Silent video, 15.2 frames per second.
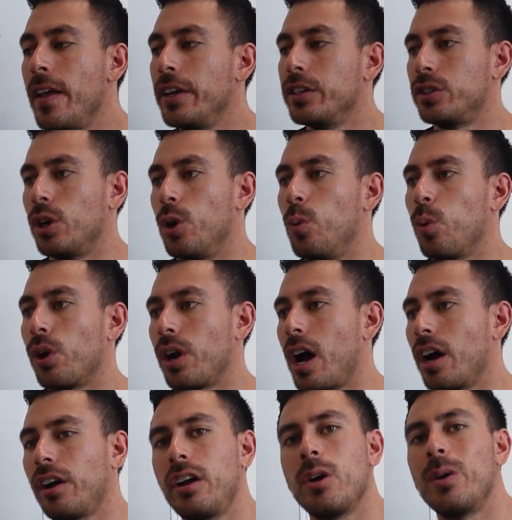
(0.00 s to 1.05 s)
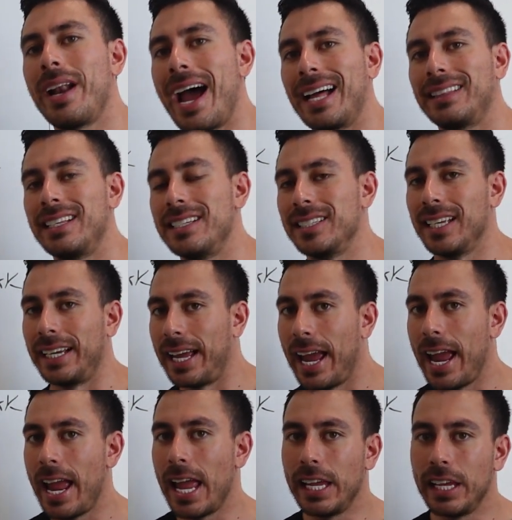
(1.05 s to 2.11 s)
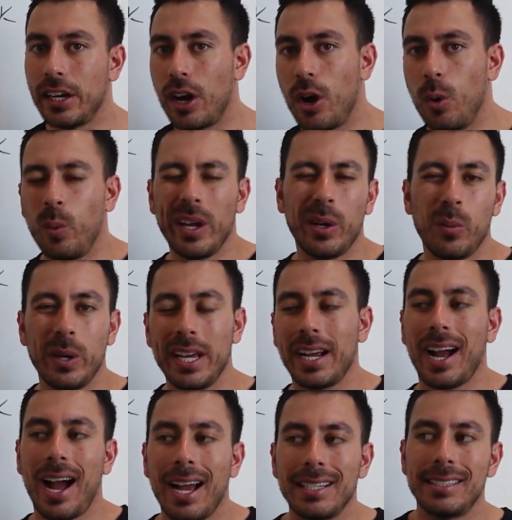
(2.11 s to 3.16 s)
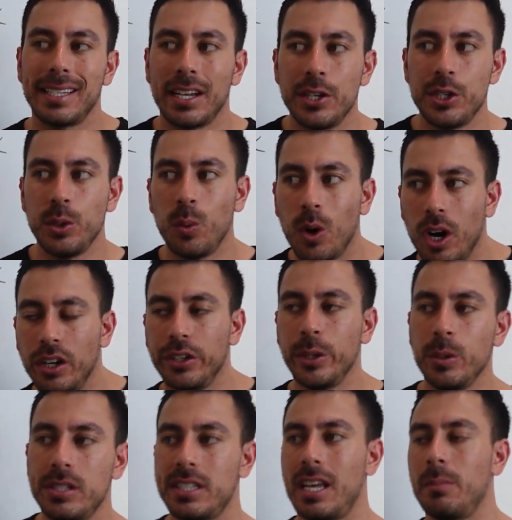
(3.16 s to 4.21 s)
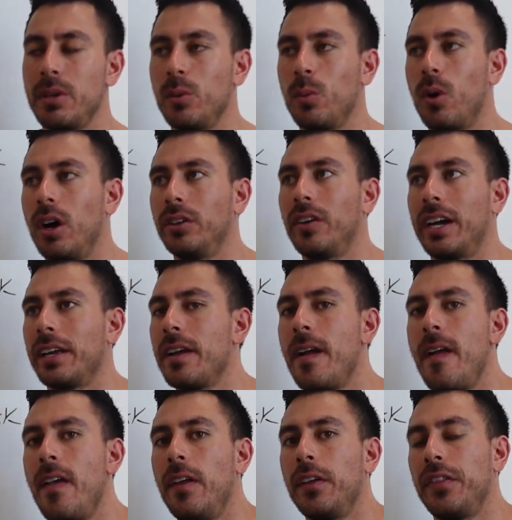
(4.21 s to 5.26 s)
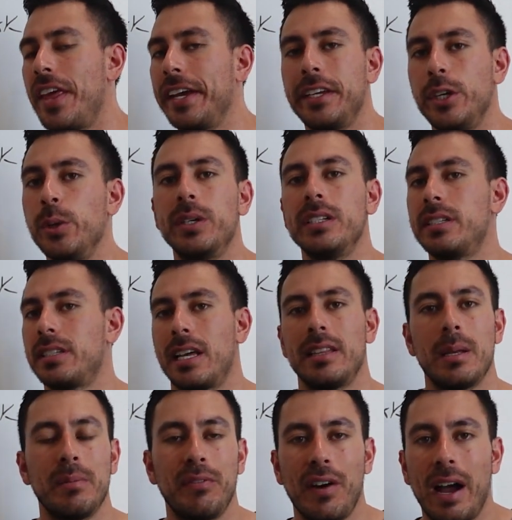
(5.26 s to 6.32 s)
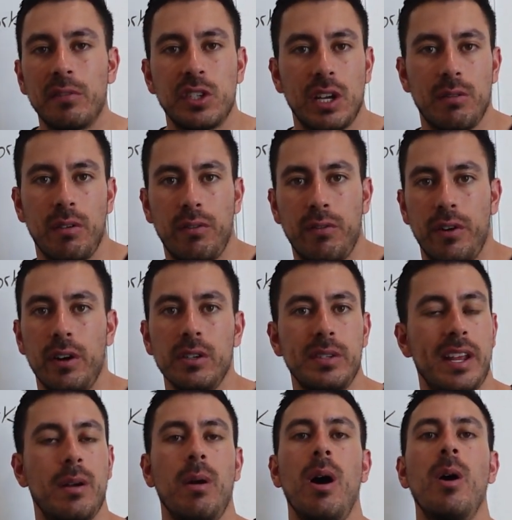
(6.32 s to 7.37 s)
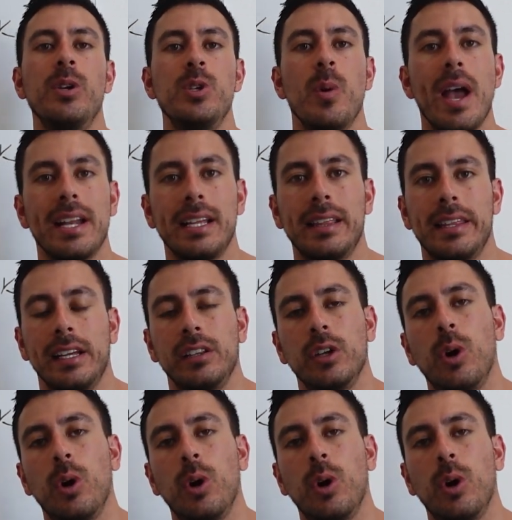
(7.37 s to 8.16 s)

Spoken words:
So we're not going at this like, hey, wink, wink, I send you one, you send me one. Like you can send them 5, 10 referrals. They don't owe you anything.